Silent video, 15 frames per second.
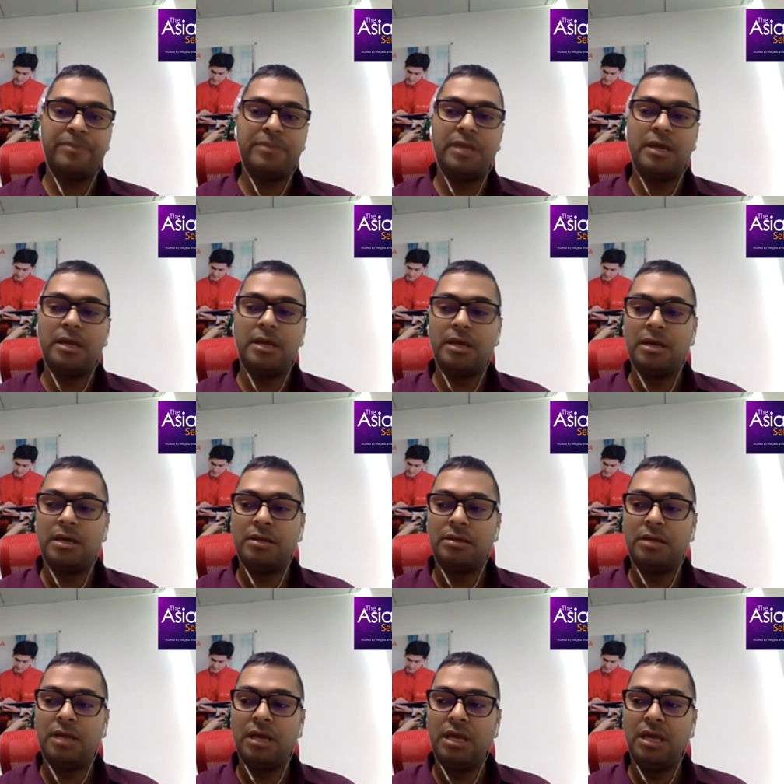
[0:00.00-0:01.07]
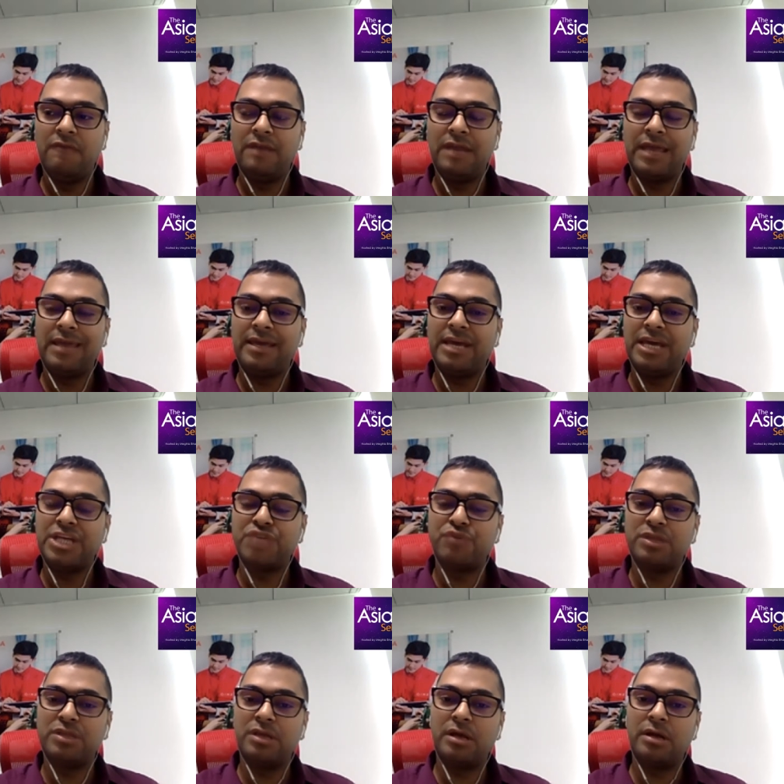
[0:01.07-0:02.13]
They even engage
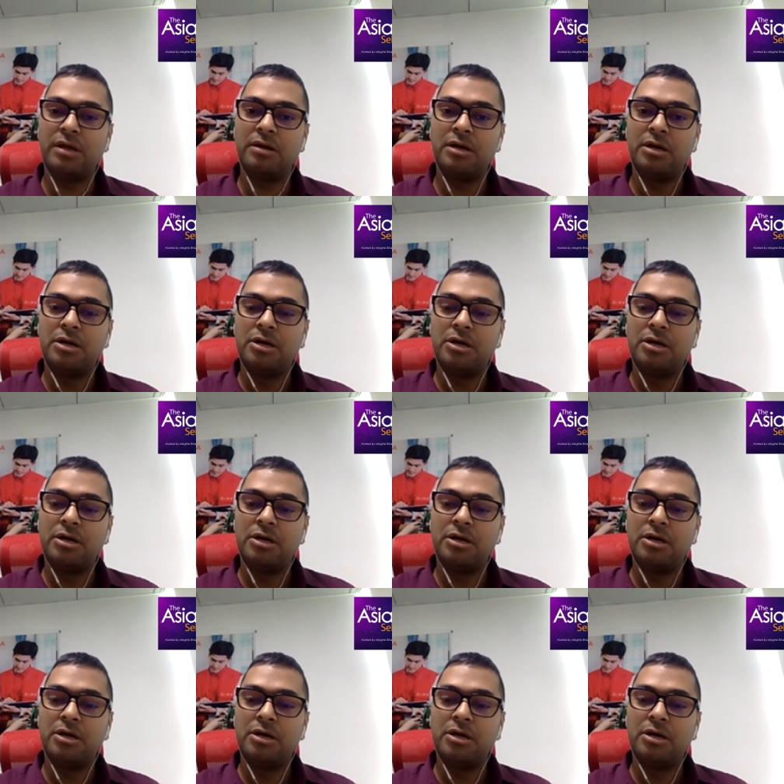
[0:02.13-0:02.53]
with their